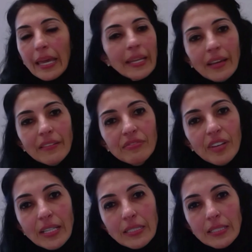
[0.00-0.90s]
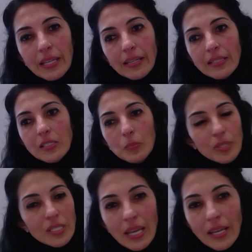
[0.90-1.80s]
And I find that it's
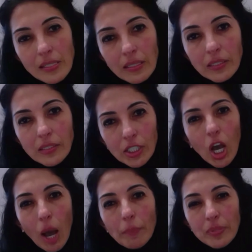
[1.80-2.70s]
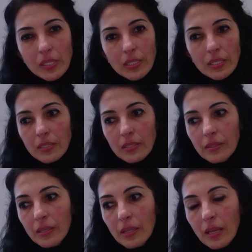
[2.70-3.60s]
precisely the opposite.
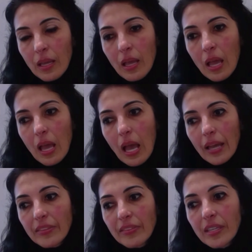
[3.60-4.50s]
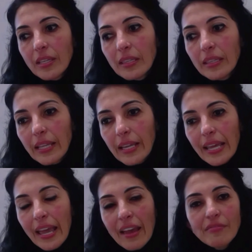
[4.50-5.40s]
I think that
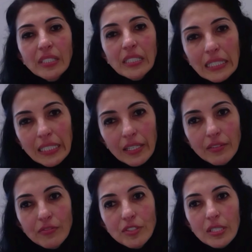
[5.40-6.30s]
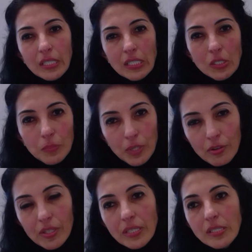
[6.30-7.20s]
having lived
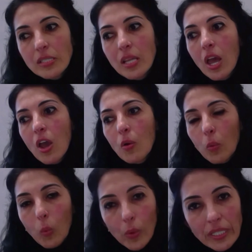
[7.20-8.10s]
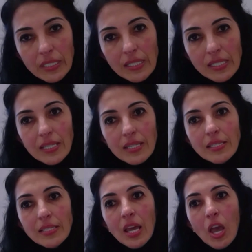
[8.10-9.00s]
experience,
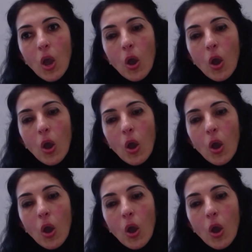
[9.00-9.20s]
witnesses,